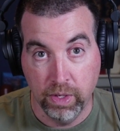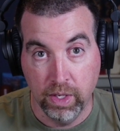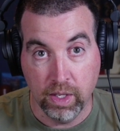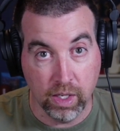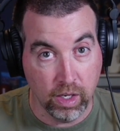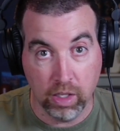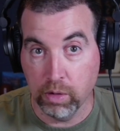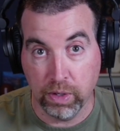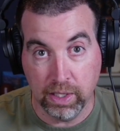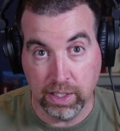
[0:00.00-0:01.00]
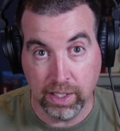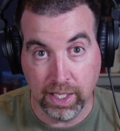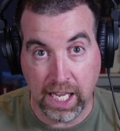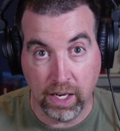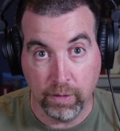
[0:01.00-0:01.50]
an olive ridley
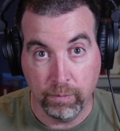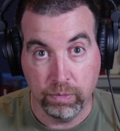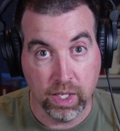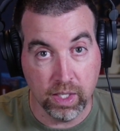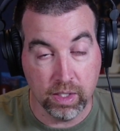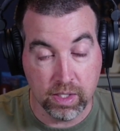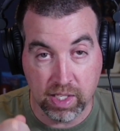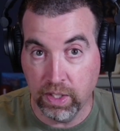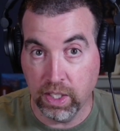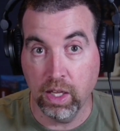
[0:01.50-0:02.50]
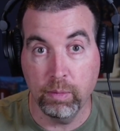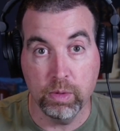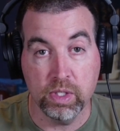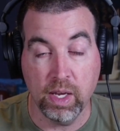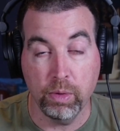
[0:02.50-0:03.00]
again, in 70
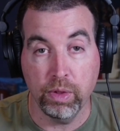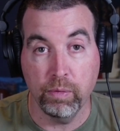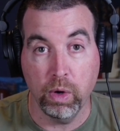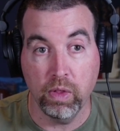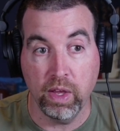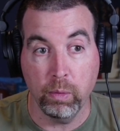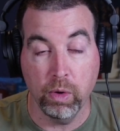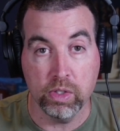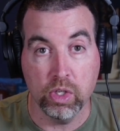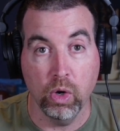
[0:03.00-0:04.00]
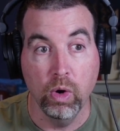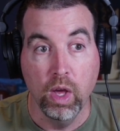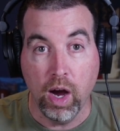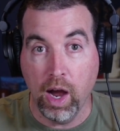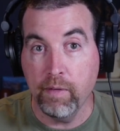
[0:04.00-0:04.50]
kilometers south of where they were. So
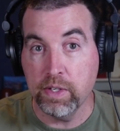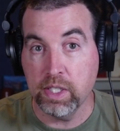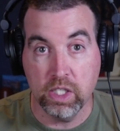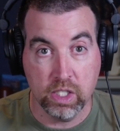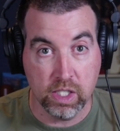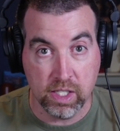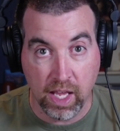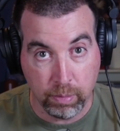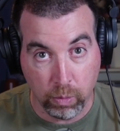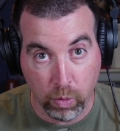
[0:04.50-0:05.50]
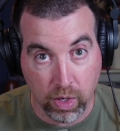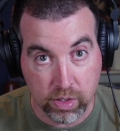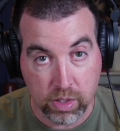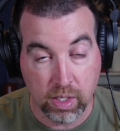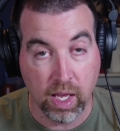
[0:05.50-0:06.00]
obviously it just doesn't happen
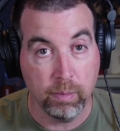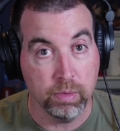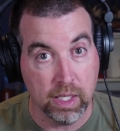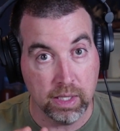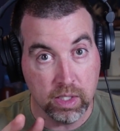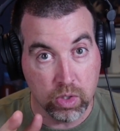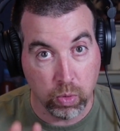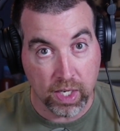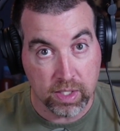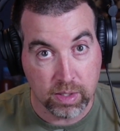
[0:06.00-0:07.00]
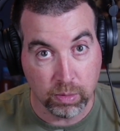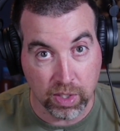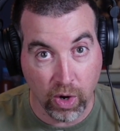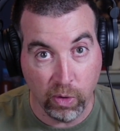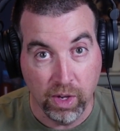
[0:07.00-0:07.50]
once. It happens at least twice, we
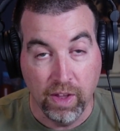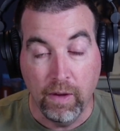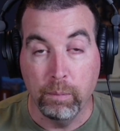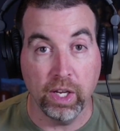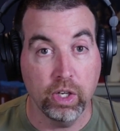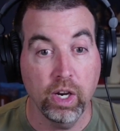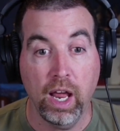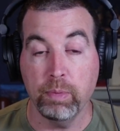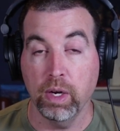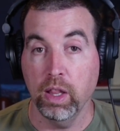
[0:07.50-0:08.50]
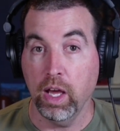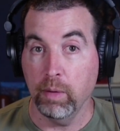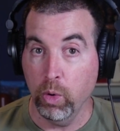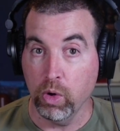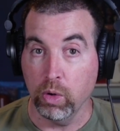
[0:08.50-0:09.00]
know, but it could happen a lot
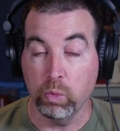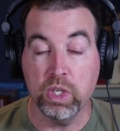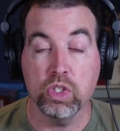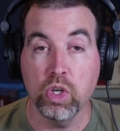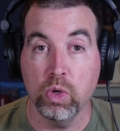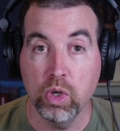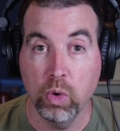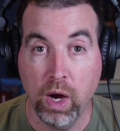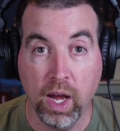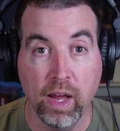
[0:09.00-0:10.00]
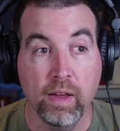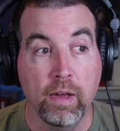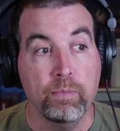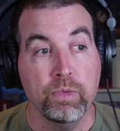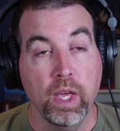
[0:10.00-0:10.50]
more. We just don't know why.
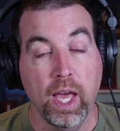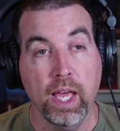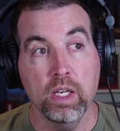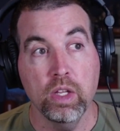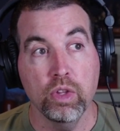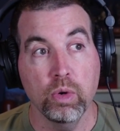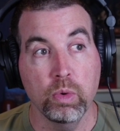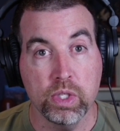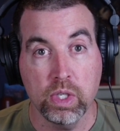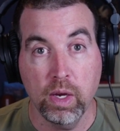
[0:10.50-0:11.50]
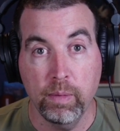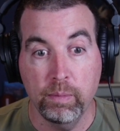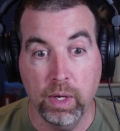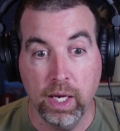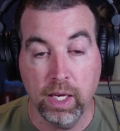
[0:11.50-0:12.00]
And there was some,
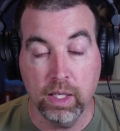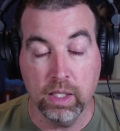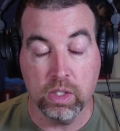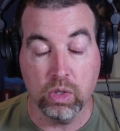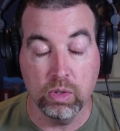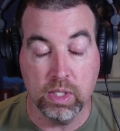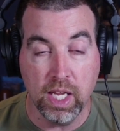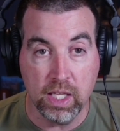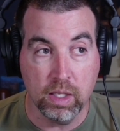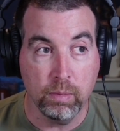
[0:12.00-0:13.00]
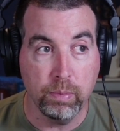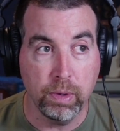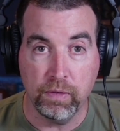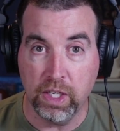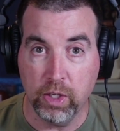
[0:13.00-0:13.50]
so Nathan put a
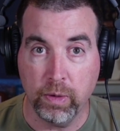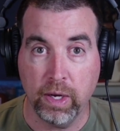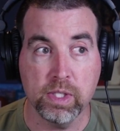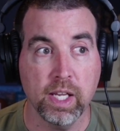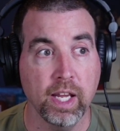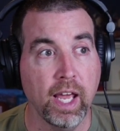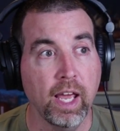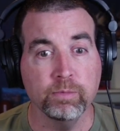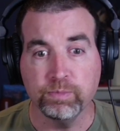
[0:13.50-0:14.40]
video out saying, hey,